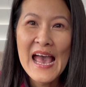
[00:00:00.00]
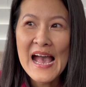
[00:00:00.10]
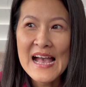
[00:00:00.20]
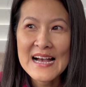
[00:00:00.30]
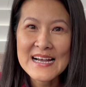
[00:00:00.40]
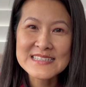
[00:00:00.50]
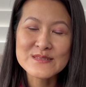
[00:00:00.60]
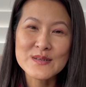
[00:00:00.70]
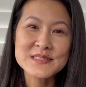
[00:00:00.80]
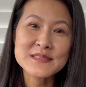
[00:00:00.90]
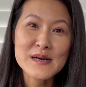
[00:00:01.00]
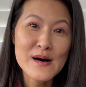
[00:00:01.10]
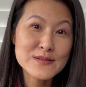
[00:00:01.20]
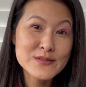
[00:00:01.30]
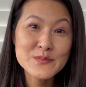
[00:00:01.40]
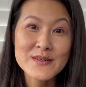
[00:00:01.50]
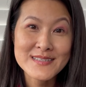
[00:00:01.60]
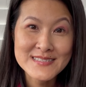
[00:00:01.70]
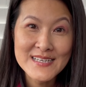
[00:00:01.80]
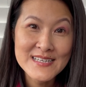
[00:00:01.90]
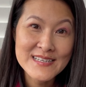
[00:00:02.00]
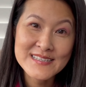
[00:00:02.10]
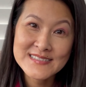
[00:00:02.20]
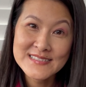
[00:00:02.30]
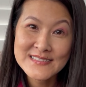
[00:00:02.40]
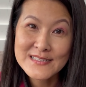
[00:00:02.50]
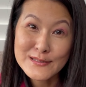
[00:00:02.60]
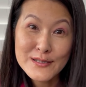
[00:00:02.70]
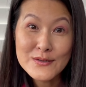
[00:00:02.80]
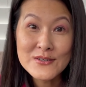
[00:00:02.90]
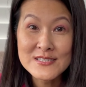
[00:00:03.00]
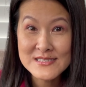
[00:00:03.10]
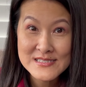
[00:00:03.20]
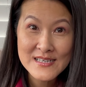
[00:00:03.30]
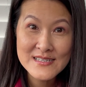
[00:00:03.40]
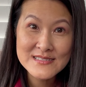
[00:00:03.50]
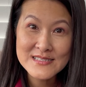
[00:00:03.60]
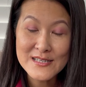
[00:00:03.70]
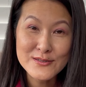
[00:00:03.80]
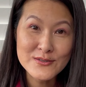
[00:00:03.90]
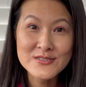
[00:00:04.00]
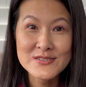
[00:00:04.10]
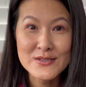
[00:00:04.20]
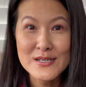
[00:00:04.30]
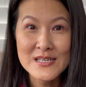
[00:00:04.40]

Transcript: And what's also more exciting is in the note, it says that nurses are going to